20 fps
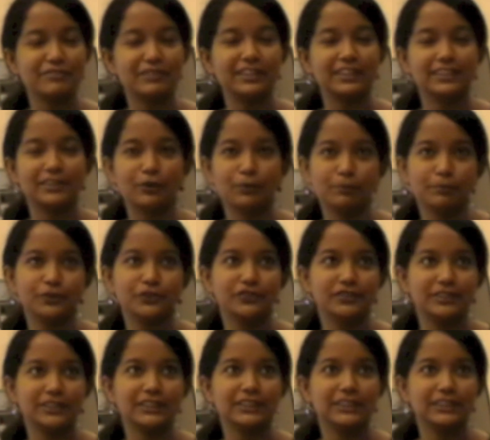given the
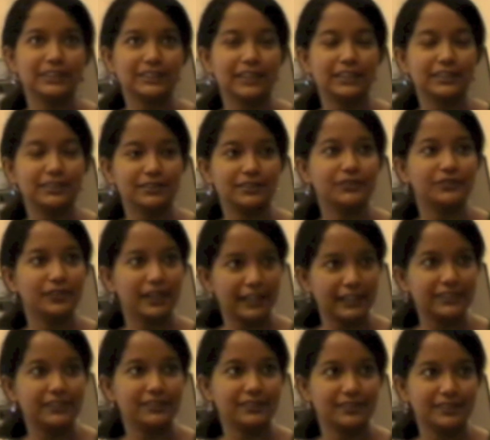opportunities that you
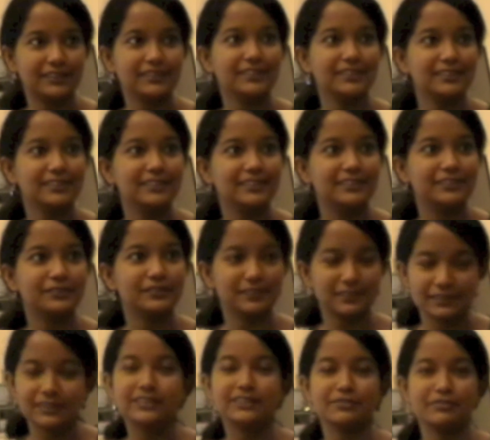get here
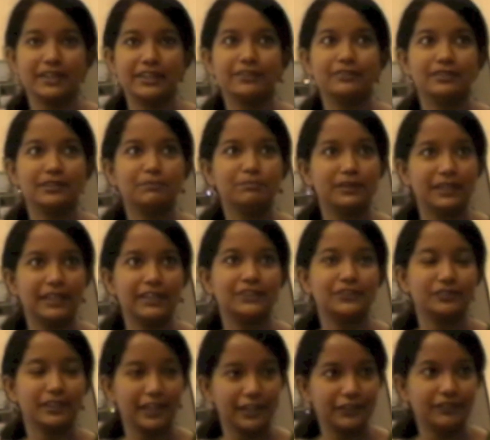it's a very good
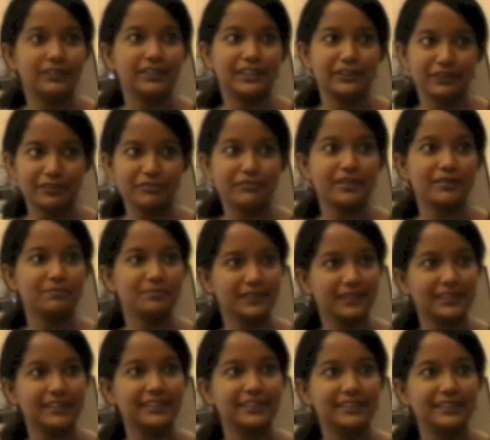place to get your degree
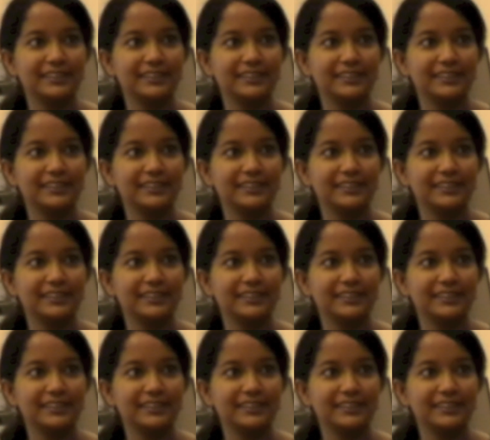from